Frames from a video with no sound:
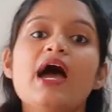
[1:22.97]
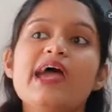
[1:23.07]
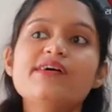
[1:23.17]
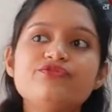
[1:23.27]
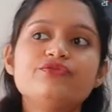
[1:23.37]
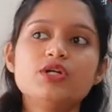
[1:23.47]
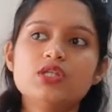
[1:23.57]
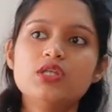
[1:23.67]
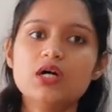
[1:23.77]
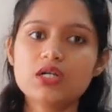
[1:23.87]
If
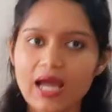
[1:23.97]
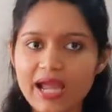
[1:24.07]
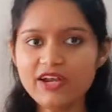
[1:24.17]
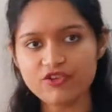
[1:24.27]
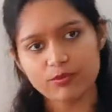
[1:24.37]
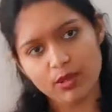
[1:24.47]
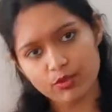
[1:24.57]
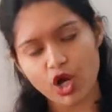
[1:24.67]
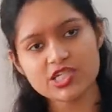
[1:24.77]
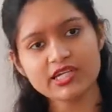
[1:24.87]
the client from your
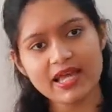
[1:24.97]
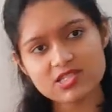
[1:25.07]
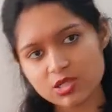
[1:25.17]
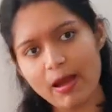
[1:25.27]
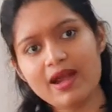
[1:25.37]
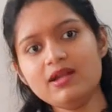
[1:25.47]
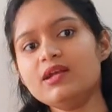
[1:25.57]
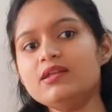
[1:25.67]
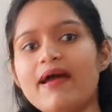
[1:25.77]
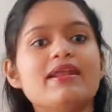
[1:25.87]
project has
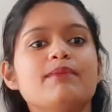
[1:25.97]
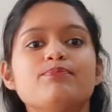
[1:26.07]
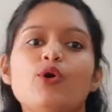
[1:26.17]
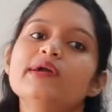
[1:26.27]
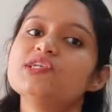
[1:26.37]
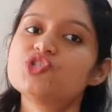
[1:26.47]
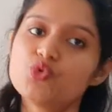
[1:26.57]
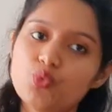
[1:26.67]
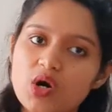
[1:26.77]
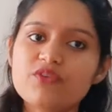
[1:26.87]
demanded their employees to
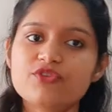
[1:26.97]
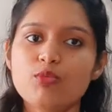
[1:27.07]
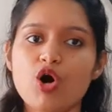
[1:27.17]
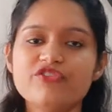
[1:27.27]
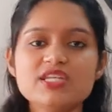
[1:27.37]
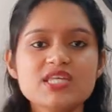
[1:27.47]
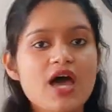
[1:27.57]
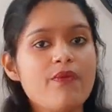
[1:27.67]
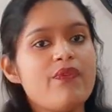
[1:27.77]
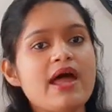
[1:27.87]
work from office,
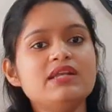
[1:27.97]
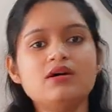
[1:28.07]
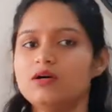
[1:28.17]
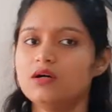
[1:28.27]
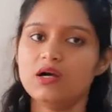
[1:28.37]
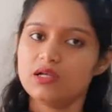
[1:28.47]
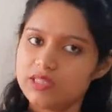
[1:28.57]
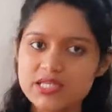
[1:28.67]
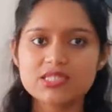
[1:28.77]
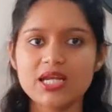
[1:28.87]
then
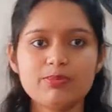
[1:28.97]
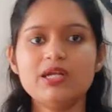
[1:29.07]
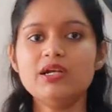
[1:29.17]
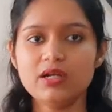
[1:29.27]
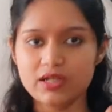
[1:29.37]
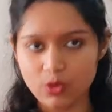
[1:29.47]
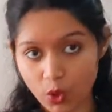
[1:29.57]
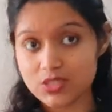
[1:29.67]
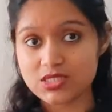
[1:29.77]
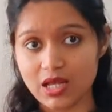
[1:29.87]
this statement
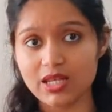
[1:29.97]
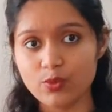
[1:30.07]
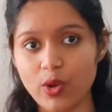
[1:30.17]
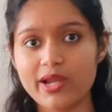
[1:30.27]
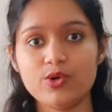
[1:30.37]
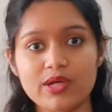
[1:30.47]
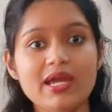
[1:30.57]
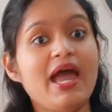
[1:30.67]
holds null and void, okay?